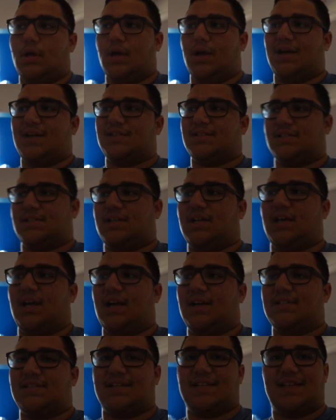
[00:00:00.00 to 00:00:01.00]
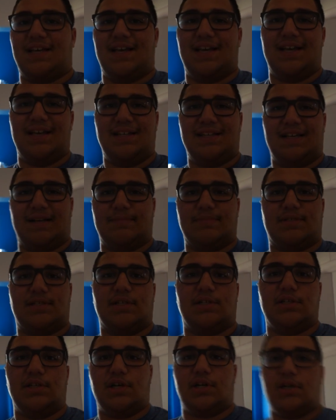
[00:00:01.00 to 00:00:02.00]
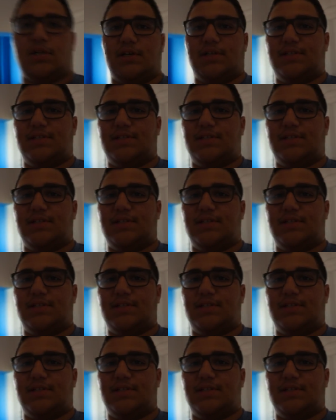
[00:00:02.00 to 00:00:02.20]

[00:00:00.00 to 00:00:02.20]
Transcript: as a as a kid, I'm still young.